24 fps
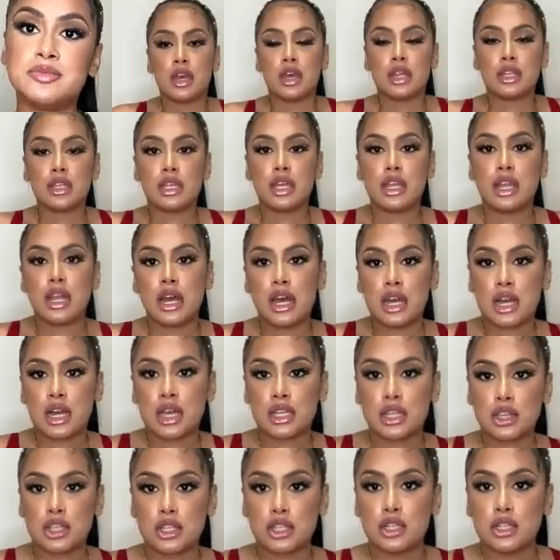and then I
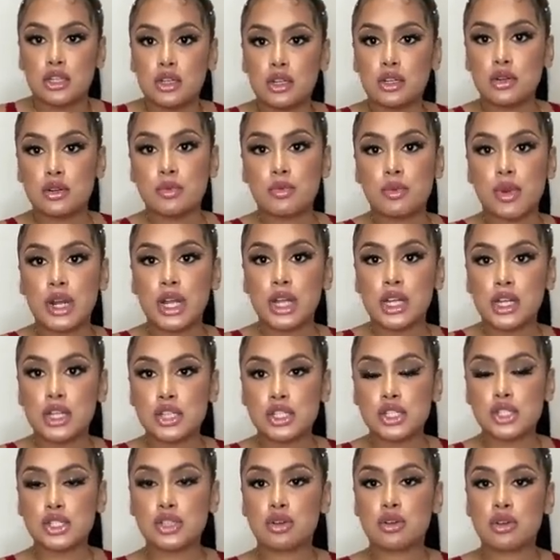got the regular
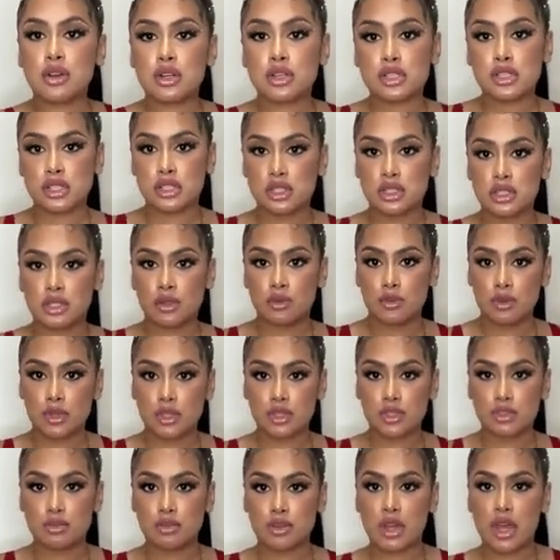shorts, the
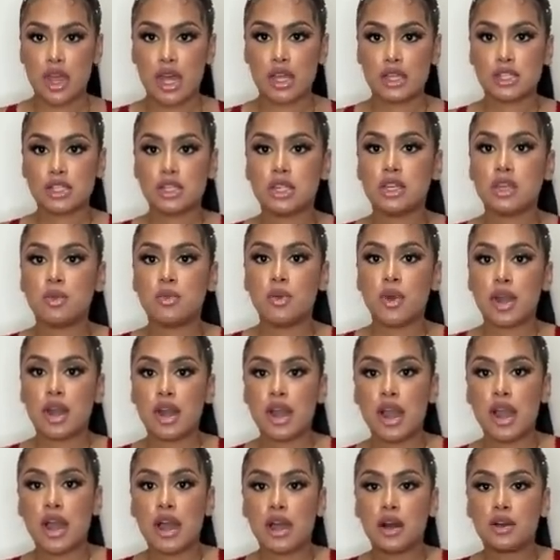ones you can actually
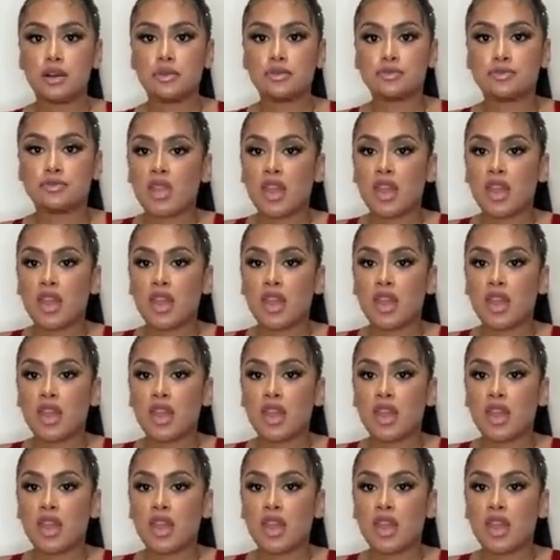wear out.